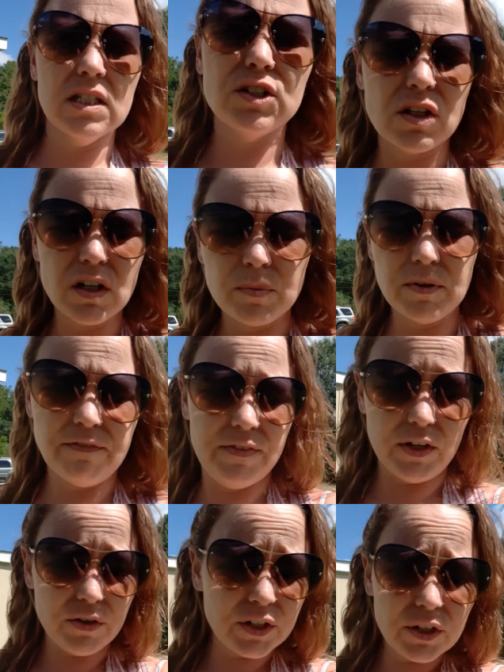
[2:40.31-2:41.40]
It's going to put
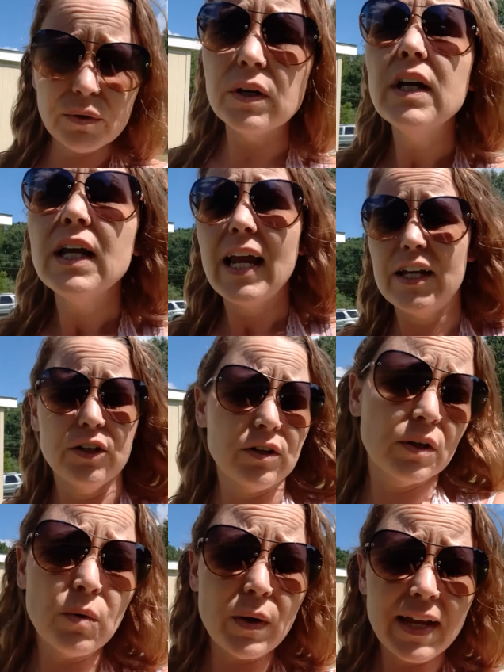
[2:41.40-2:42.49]
fear in you and you're
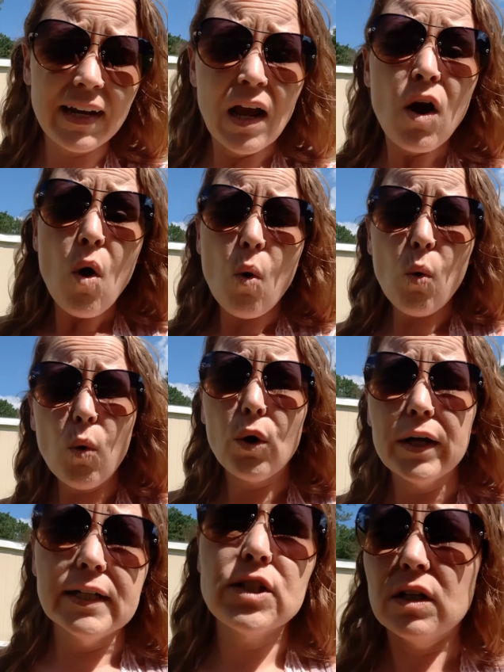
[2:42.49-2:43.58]
going to quit,
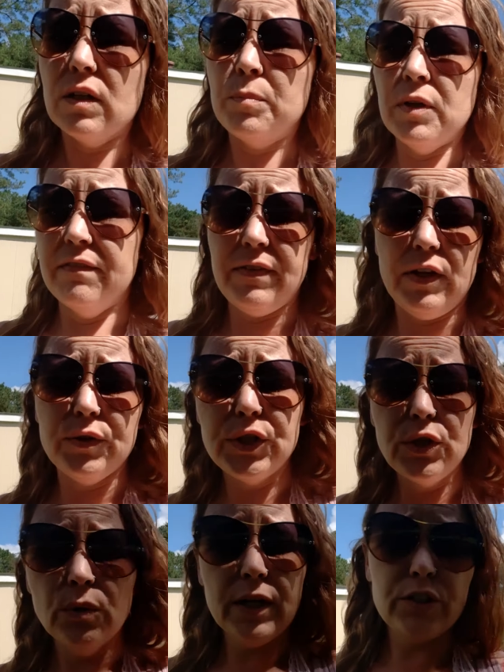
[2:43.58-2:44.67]
or it's going to put fear in
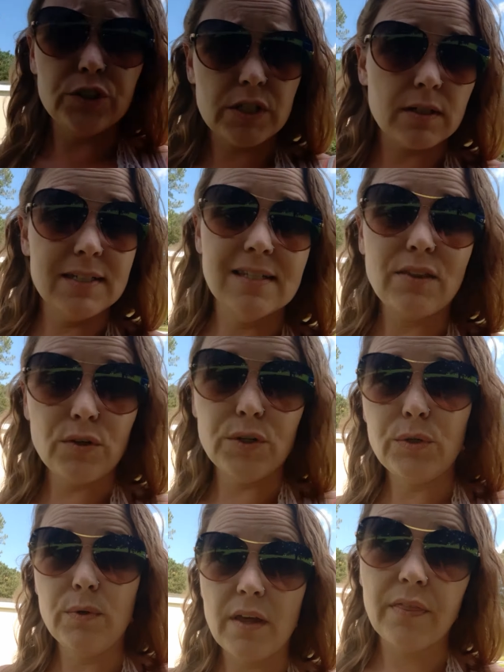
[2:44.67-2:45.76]
you and you're just going to sit there and
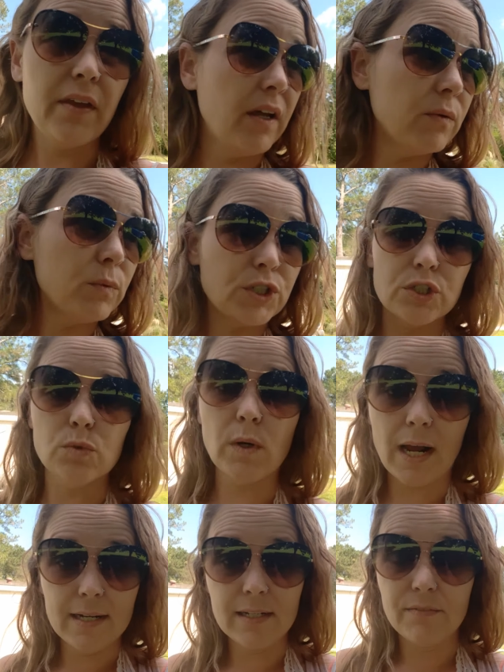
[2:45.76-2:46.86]
do nothing, which is what
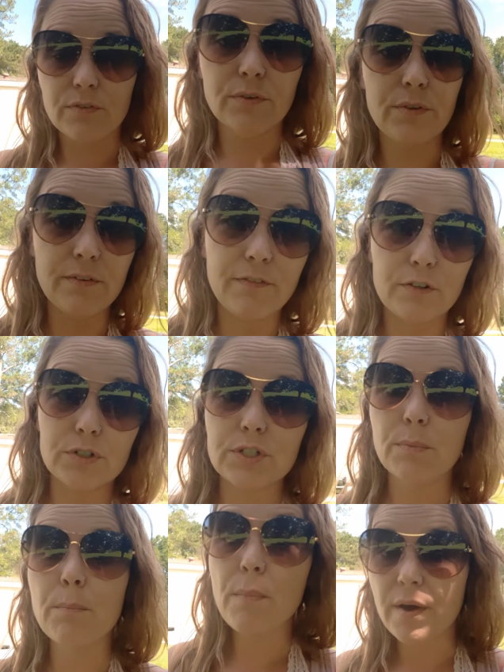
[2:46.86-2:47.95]
I did for the
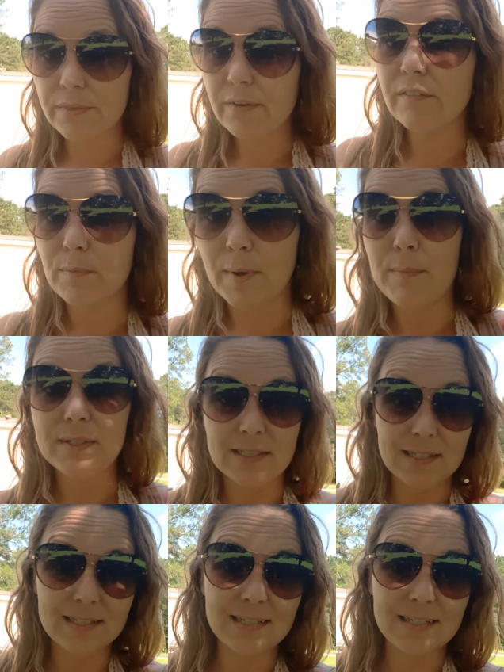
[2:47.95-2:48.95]
first month of my business.